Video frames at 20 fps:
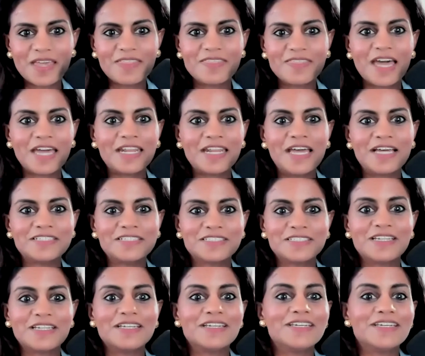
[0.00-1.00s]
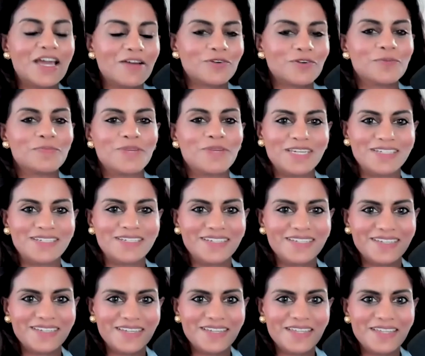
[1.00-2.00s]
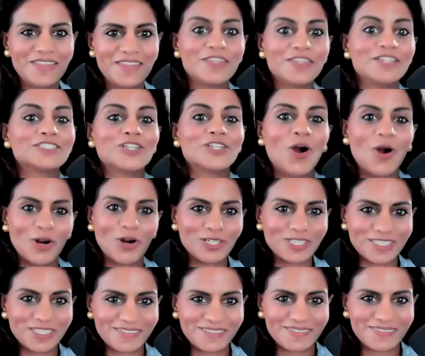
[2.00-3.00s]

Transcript: that has never been this hard.